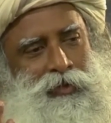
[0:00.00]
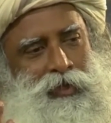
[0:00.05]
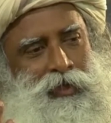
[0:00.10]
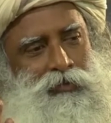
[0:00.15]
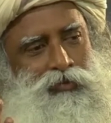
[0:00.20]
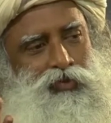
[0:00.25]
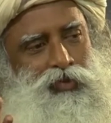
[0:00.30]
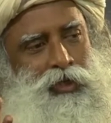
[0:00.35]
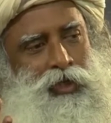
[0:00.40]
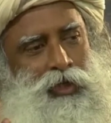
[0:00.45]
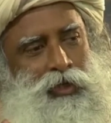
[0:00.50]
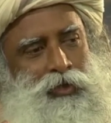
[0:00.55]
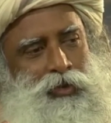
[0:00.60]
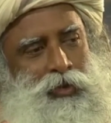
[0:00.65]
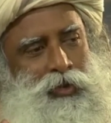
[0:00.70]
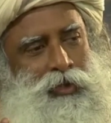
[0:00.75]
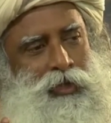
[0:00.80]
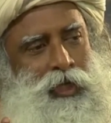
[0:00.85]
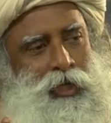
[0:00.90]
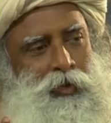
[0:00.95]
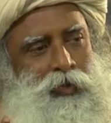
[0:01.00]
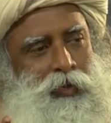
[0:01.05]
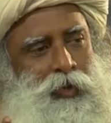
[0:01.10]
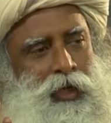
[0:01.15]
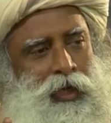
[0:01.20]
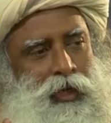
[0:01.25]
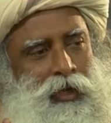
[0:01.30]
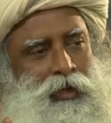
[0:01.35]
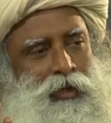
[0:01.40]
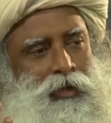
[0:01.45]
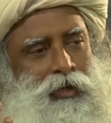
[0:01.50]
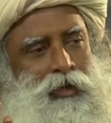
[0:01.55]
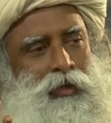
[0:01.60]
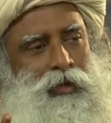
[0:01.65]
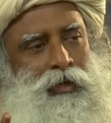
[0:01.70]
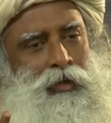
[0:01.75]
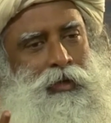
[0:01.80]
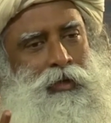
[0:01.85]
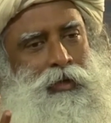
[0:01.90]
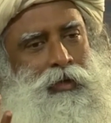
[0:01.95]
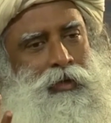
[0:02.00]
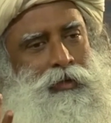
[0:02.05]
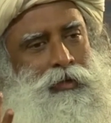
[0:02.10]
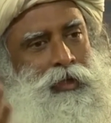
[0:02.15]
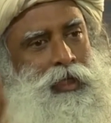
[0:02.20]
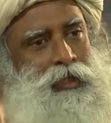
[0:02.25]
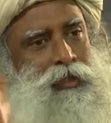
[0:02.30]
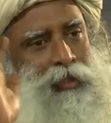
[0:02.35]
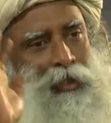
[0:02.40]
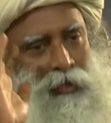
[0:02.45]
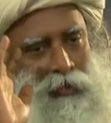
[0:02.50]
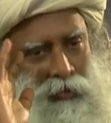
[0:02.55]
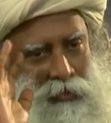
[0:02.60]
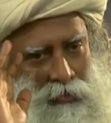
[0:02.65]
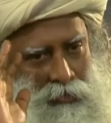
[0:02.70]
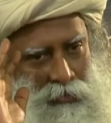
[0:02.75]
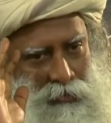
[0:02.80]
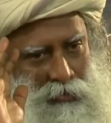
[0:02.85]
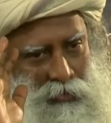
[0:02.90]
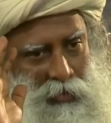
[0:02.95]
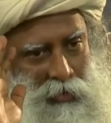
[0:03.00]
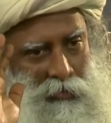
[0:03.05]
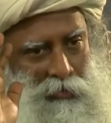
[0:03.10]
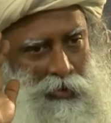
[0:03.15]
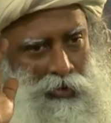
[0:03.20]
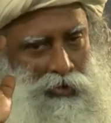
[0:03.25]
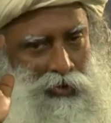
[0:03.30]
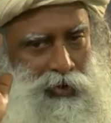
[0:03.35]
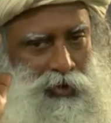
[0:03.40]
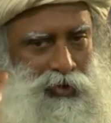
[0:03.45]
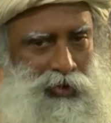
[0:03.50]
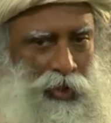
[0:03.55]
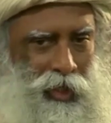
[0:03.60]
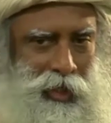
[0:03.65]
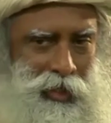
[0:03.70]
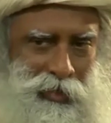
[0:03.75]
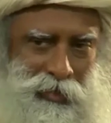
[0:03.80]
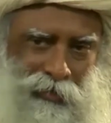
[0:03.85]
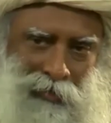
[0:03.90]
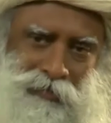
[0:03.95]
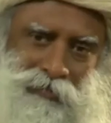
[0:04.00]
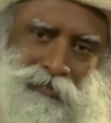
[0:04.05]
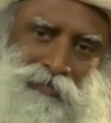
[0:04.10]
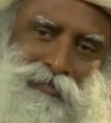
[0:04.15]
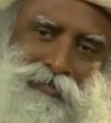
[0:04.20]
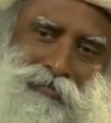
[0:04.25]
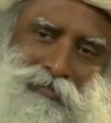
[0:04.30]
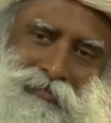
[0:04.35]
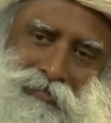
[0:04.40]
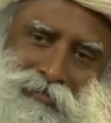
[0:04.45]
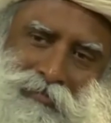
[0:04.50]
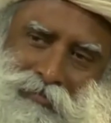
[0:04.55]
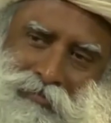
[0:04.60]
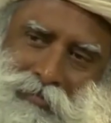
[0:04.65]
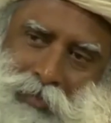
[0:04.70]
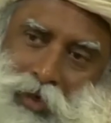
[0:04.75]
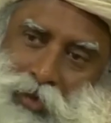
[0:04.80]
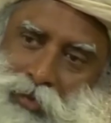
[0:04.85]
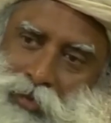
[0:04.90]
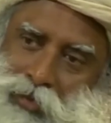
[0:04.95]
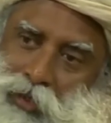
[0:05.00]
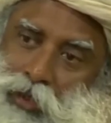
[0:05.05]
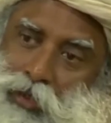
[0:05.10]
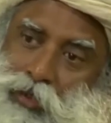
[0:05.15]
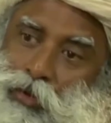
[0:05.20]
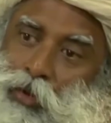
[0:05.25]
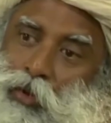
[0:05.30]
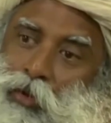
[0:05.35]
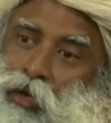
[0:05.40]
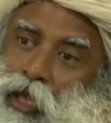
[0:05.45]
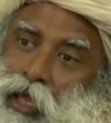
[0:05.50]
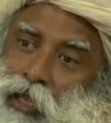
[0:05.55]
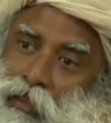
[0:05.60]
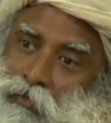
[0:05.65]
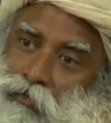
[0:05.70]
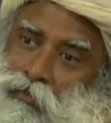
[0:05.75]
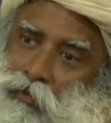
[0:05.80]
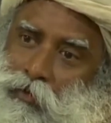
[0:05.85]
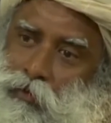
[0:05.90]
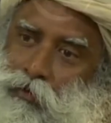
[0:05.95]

If you can do it that way, that's it. You're Mrityunjay, because there's no death for